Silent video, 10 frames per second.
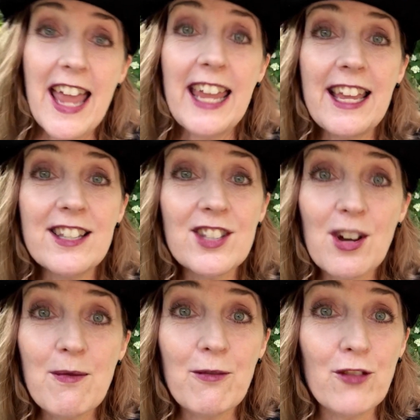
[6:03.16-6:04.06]

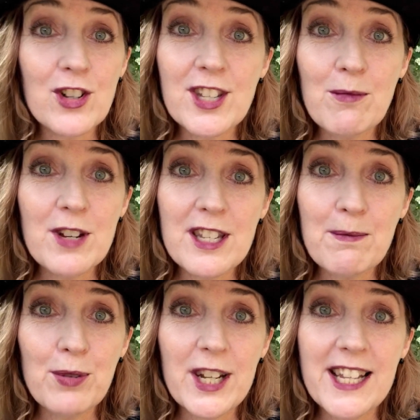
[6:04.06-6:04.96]
for some reason
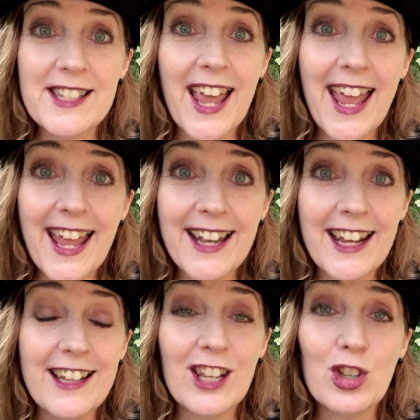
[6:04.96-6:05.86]
put his head
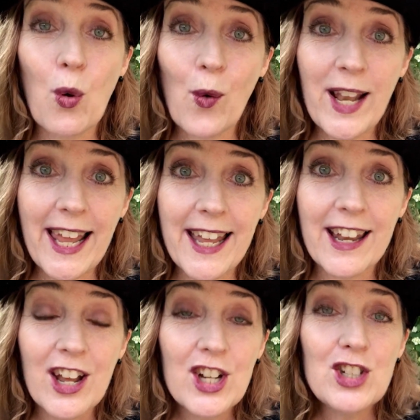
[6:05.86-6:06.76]
in the toilet
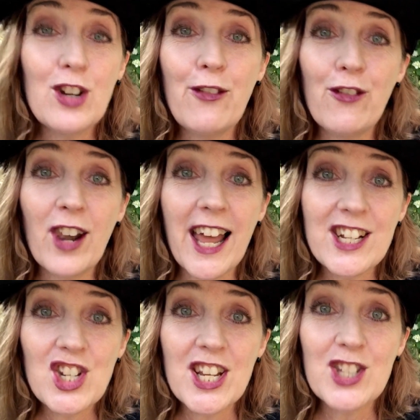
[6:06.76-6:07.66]
to
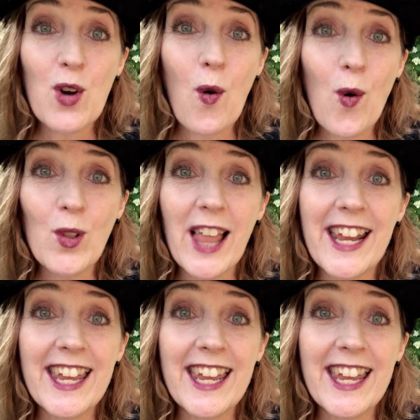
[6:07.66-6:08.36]
flush his whole,